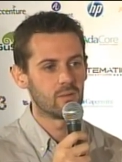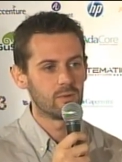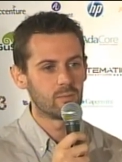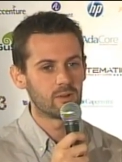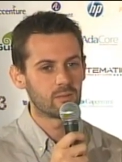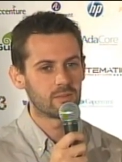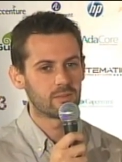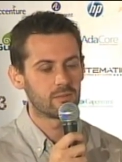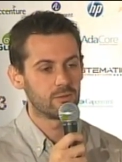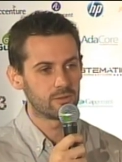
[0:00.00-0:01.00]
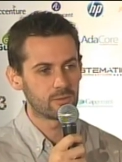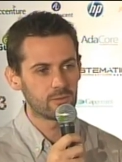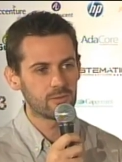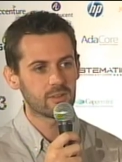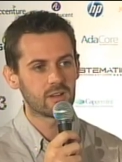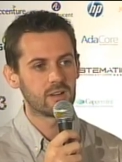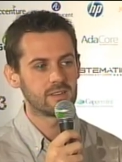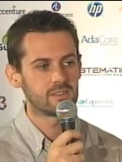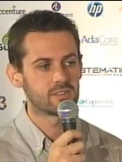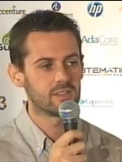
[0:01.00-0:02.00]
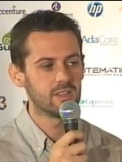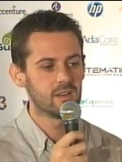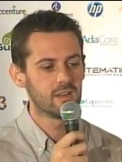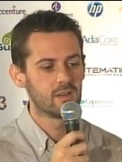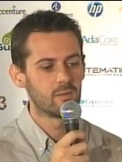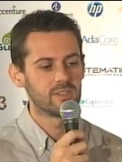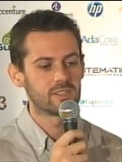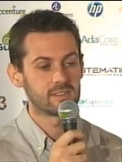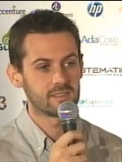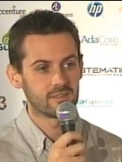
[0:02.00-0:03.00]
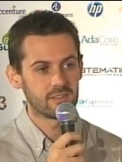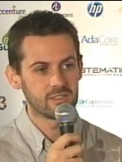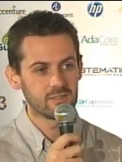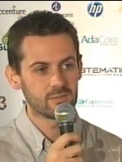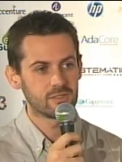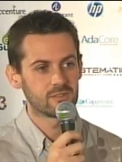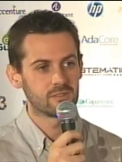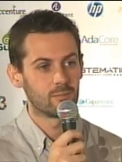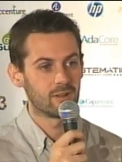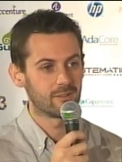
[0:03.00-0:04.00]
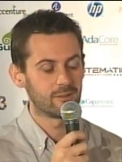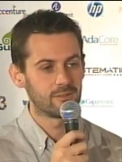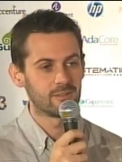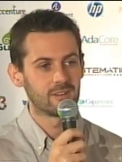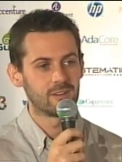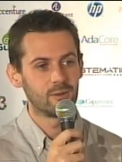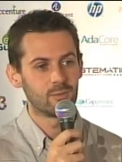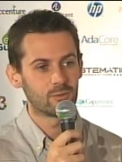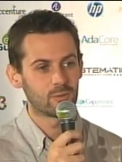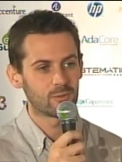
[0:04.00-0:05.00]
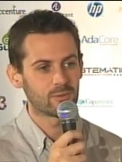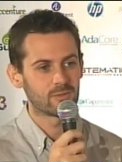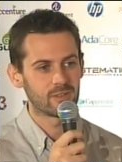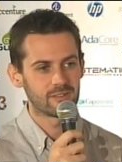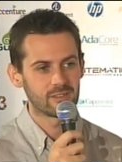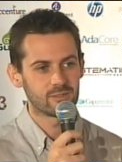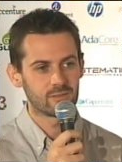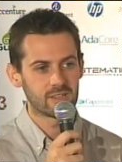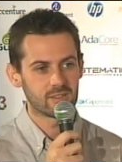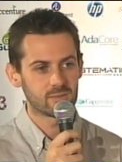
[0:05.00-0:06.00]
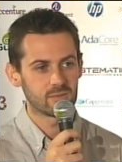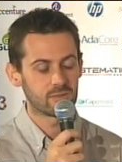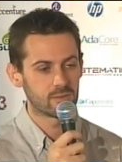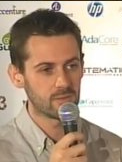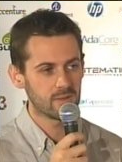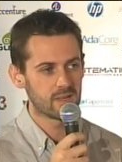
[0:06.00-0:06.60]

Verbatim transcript: we work with two tools, essentially, which are CF Engine, which is a well-known open source configuration management tool,